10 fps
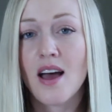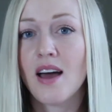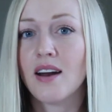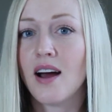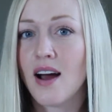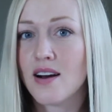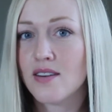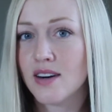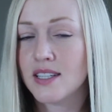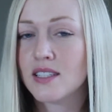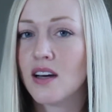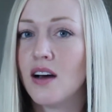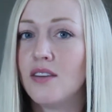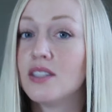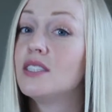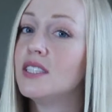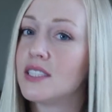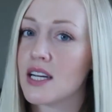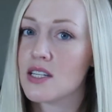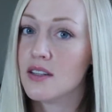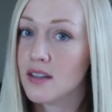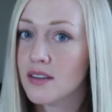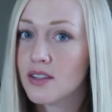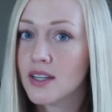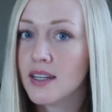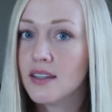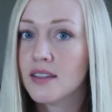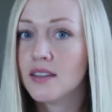and a higher risk of a C-section delivery.